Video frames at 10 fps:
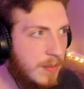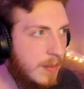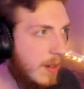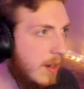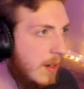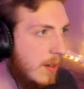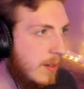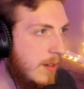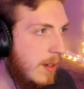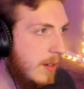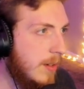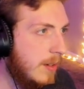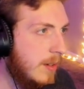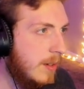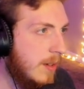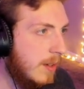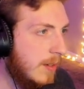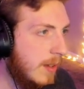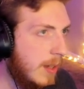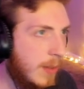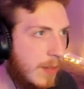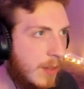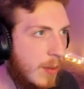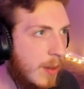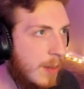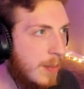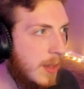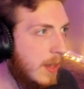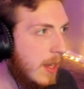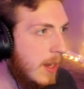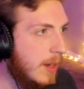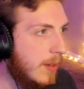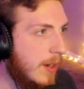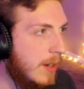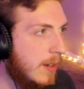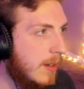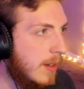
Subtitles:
iron tier, because I think we have to go up the line, right? That's how